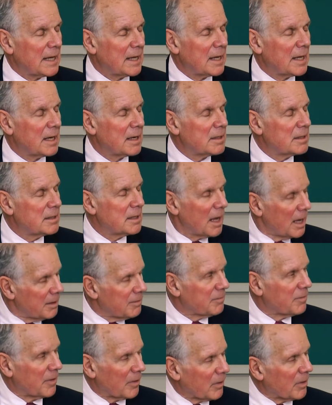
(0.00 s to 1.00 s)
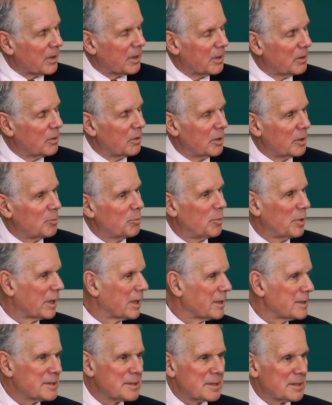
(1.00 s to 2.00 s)
are not very good,
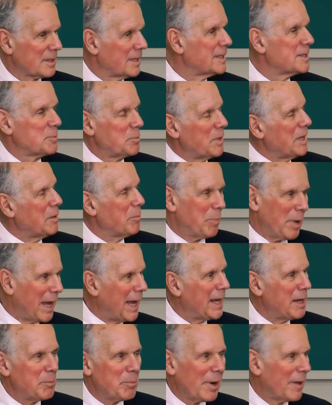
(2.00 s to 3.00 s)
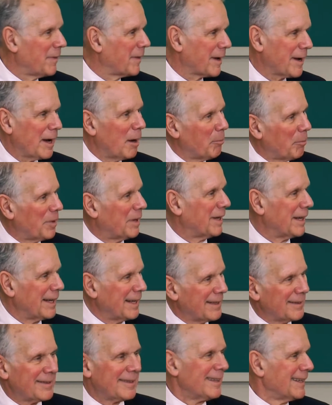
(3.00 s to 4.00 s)
because it's being paid by the company,
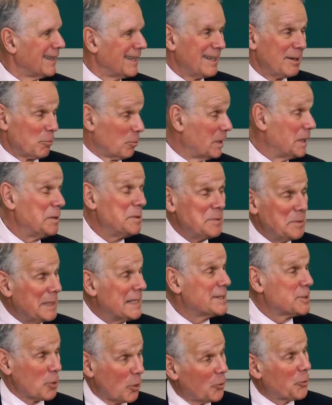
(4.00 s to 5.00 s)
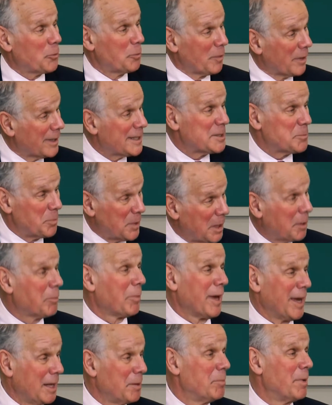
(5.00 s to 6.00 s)
and it really means ultimately it's being
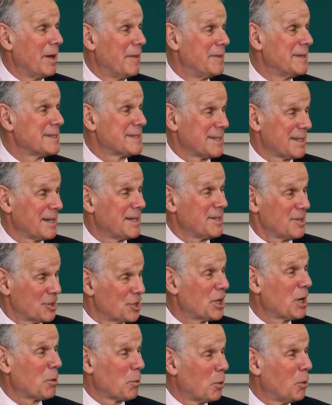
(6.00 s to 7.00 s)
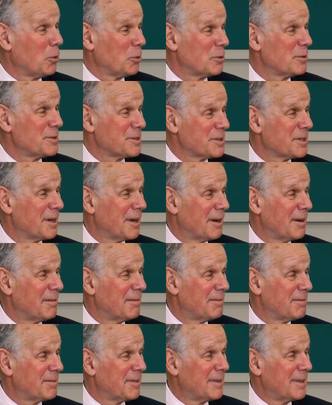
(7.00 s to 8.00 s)
paid by the shareholders of
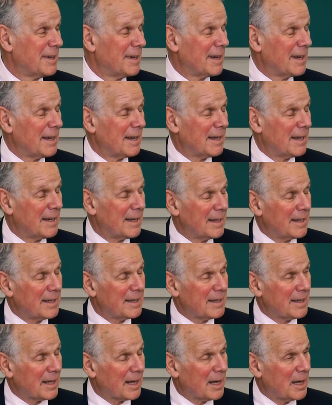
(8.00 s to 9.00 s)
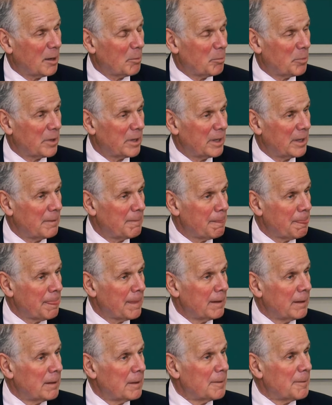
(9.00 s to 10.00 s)
the company.
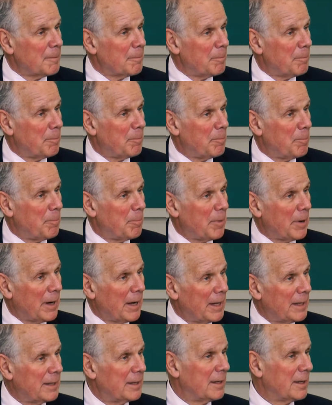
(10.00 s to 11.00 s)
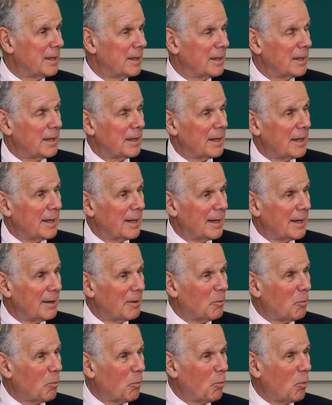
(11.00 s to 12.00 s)
But
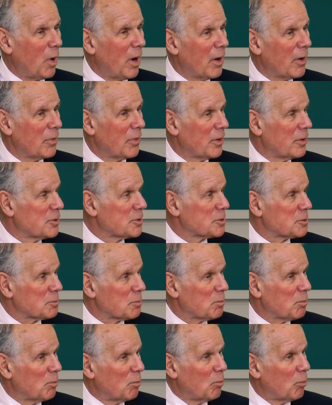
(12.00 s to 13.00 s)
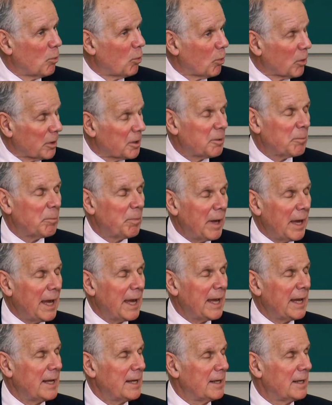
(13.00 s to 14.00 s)
where there's more
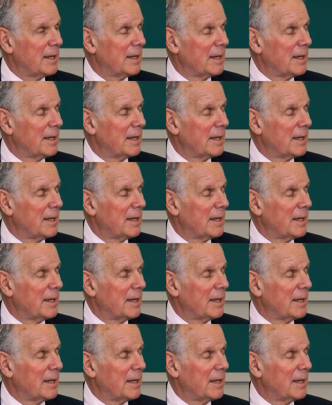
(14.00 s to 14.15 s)
debate